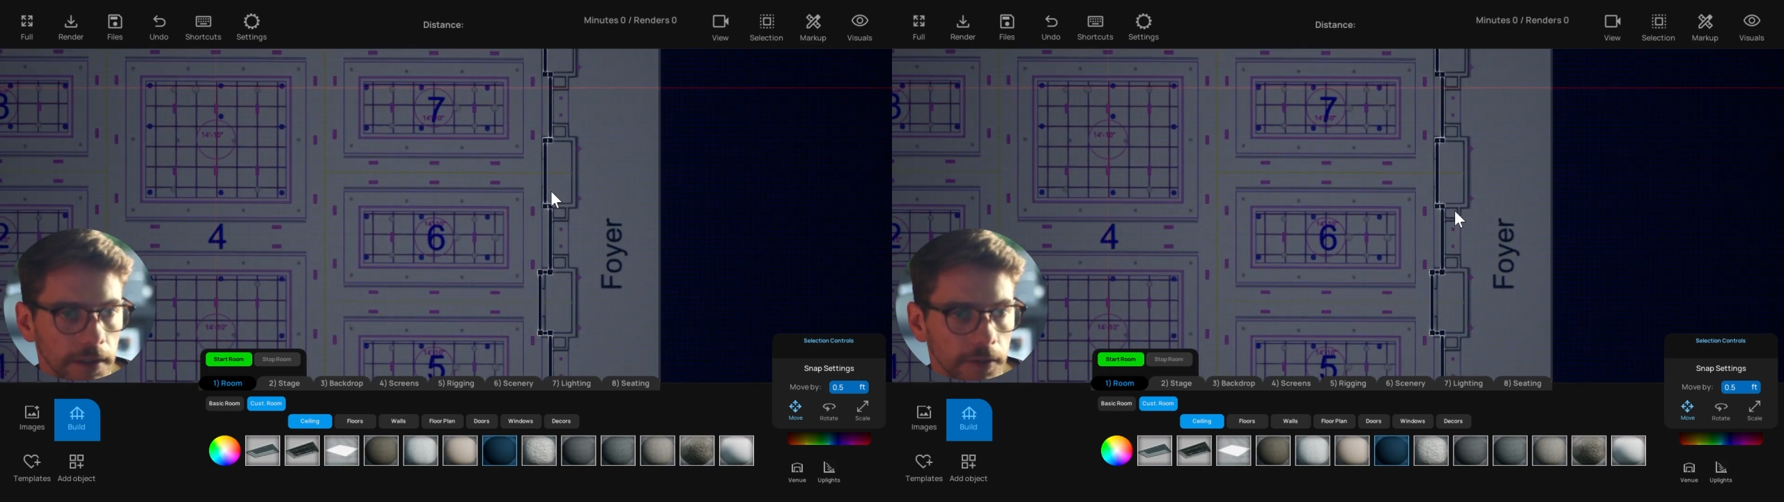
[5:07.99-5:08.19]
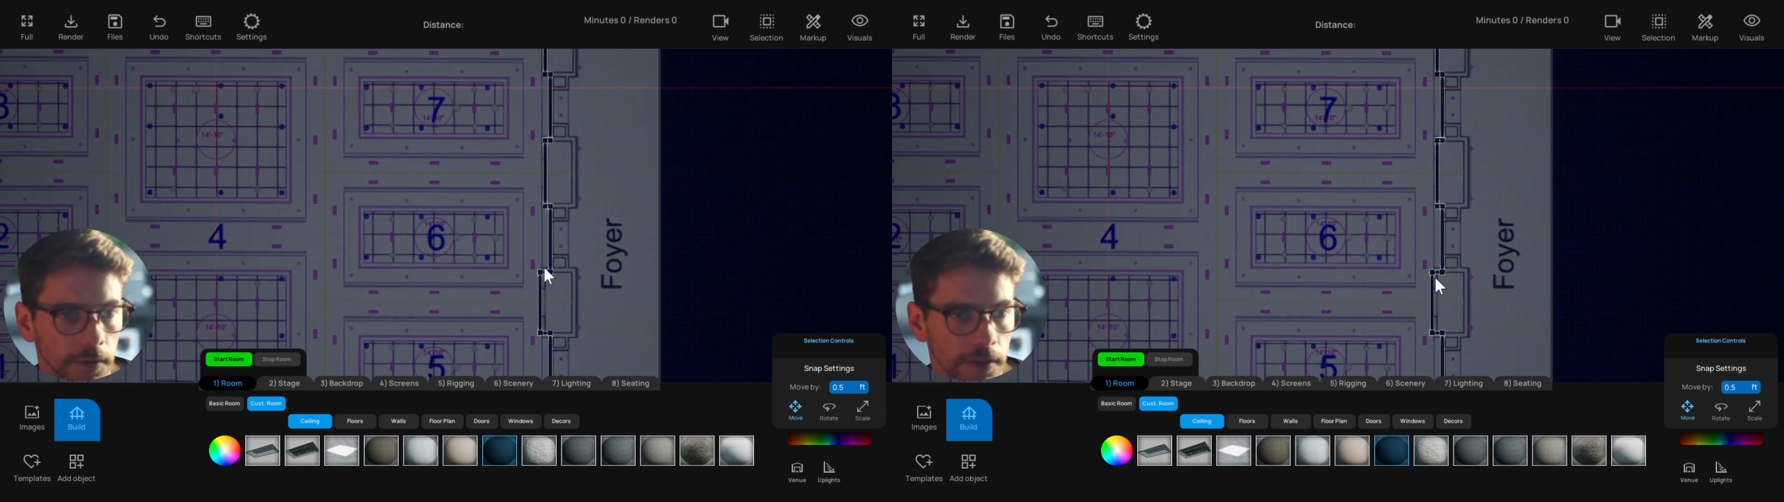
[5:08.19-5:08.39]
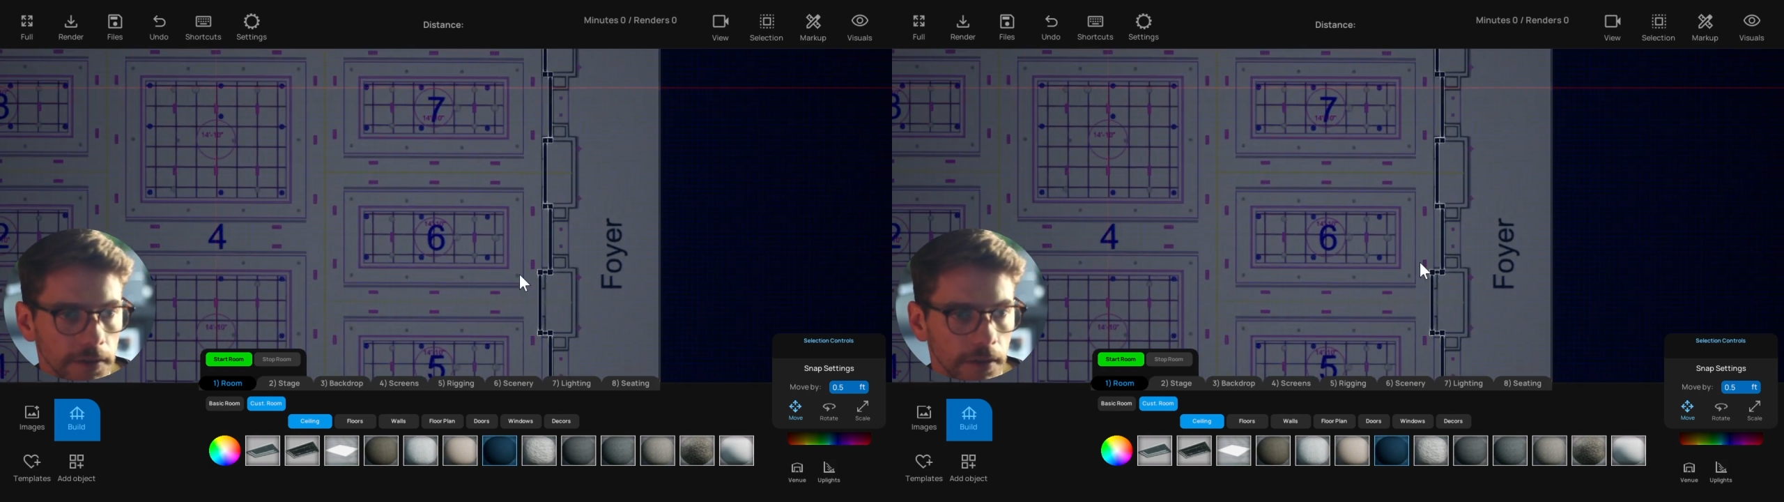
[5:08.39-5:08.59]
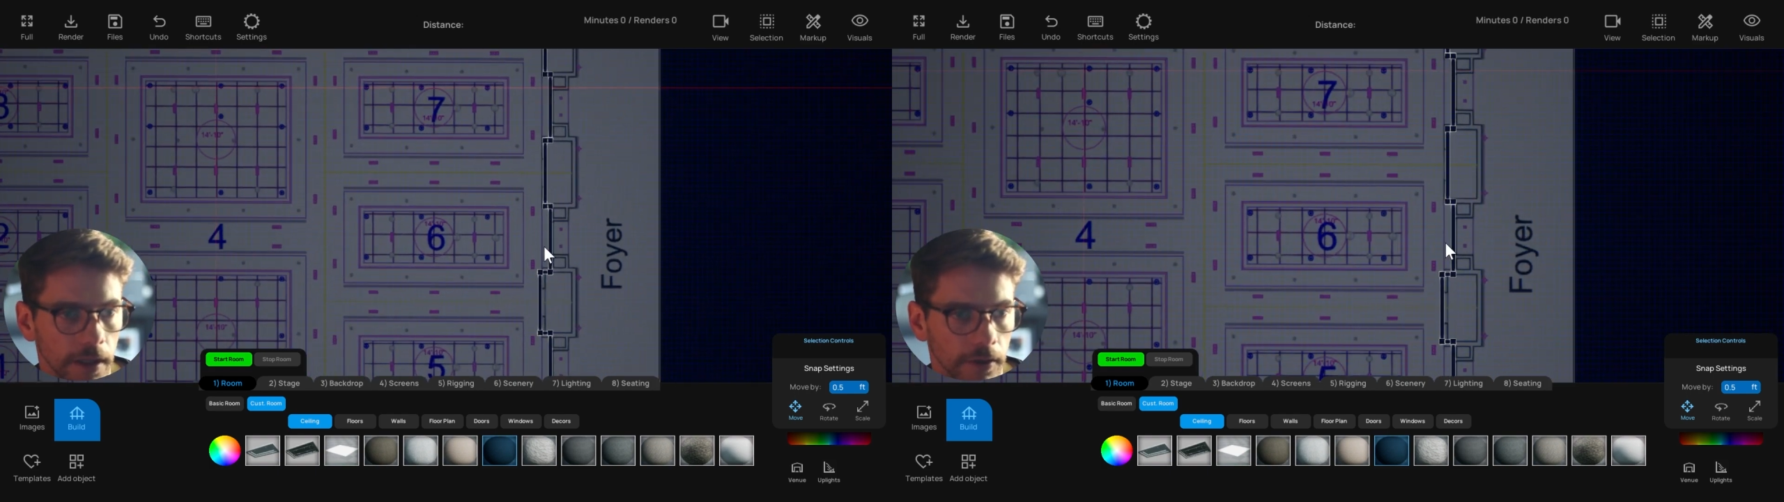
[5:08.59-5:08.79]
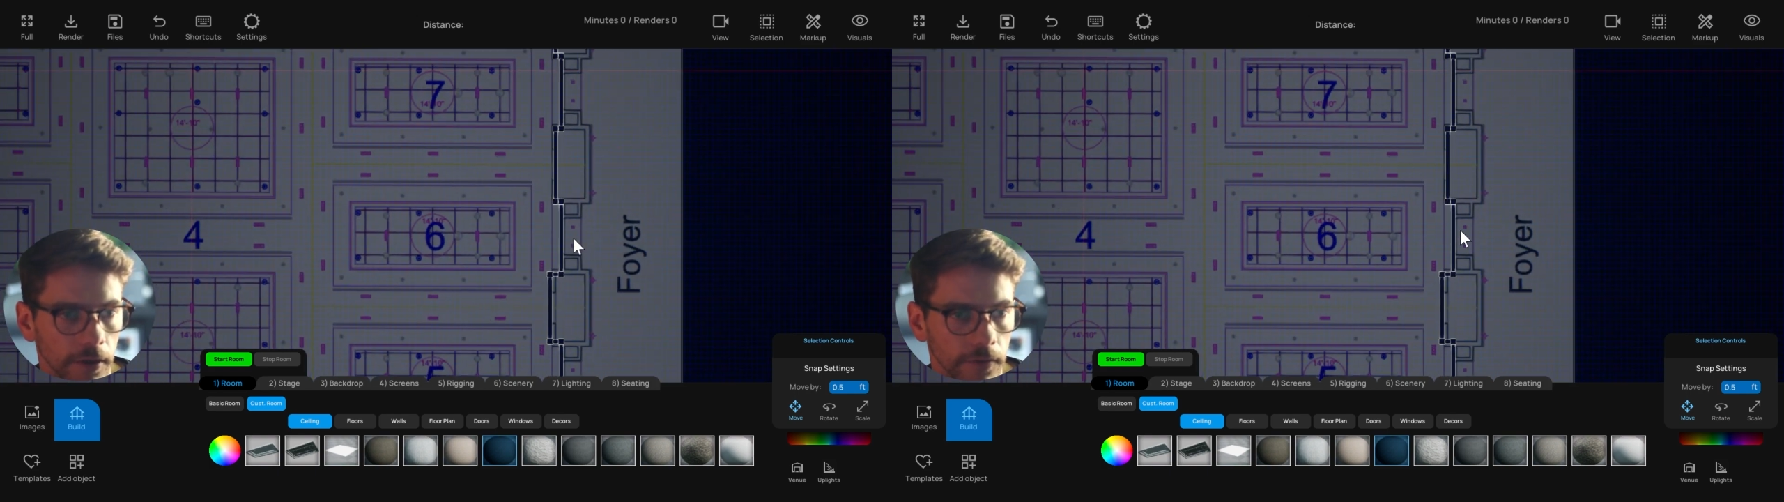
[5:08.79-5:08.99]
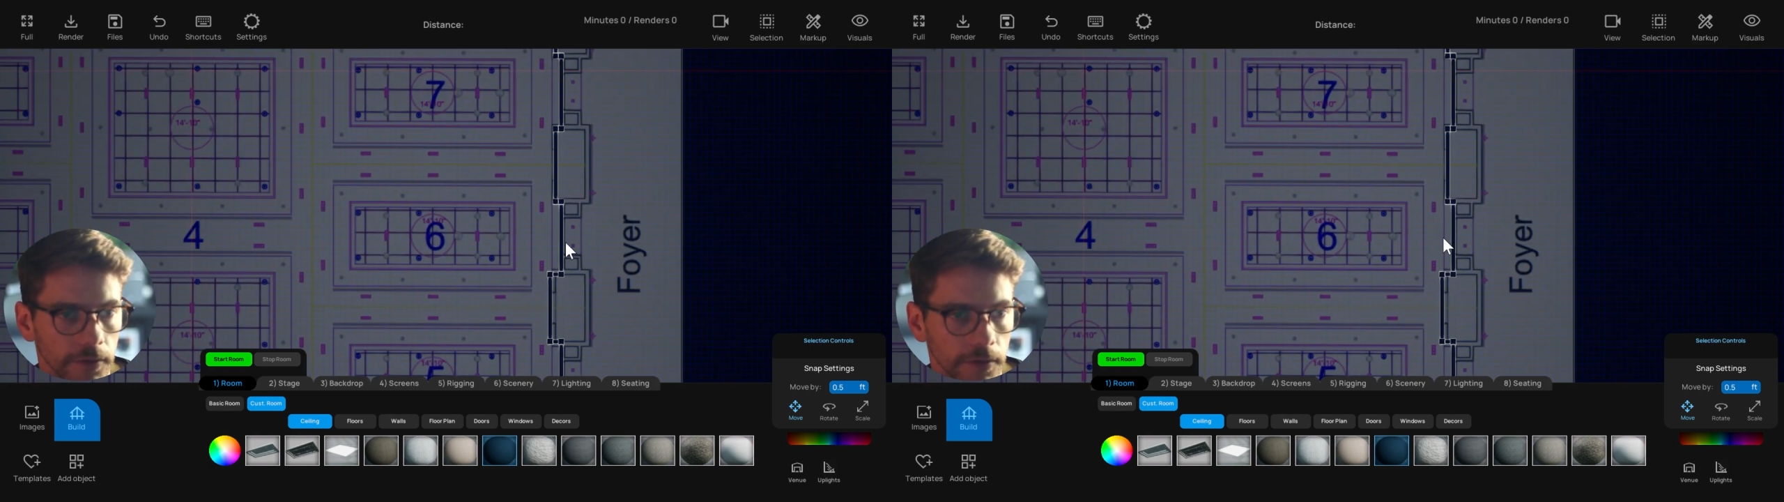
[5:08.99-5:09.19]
each one of these little alcoves,